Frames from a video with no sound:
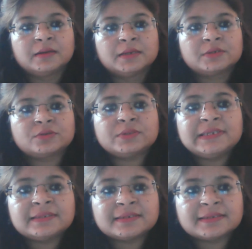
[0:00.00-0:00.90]
So
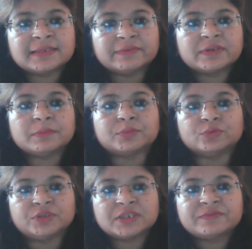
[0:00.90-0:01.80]
these are the 7
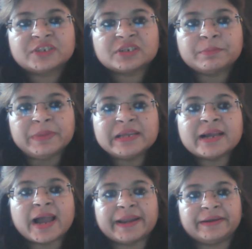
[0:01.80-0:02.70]
approaches which are
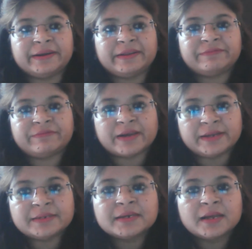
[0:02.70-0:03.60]
being
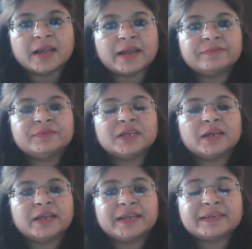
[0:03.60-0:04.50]
identified, and
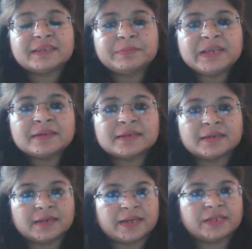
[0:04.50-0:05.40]
it is being
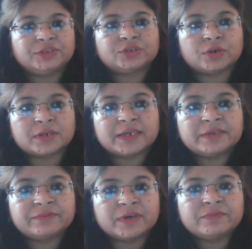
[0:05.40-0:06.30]
ensured
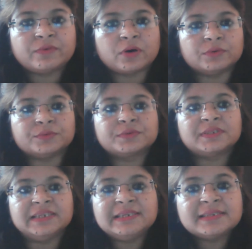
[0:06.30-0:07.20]
that one
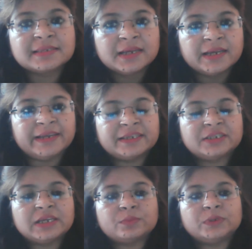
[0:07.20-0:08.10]
follows these in a
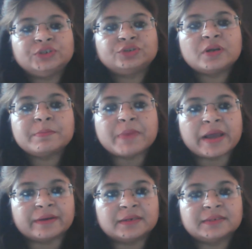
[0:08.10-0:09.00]
sequential
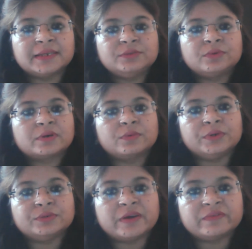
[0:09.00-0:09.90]
manner, then you are
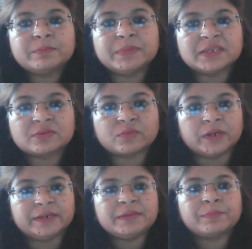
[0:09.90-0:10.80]
going to have the best
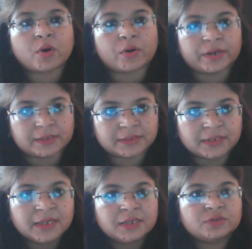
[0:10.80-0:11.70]
quality
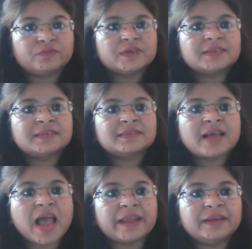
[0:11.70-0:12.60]
product. So first is
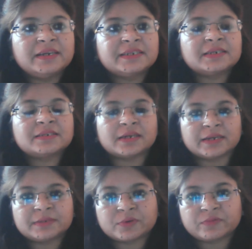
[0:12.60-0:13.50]
the analytical
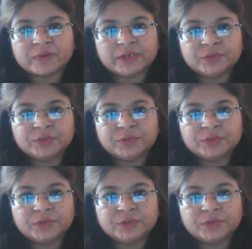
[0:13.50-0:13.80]
target profile.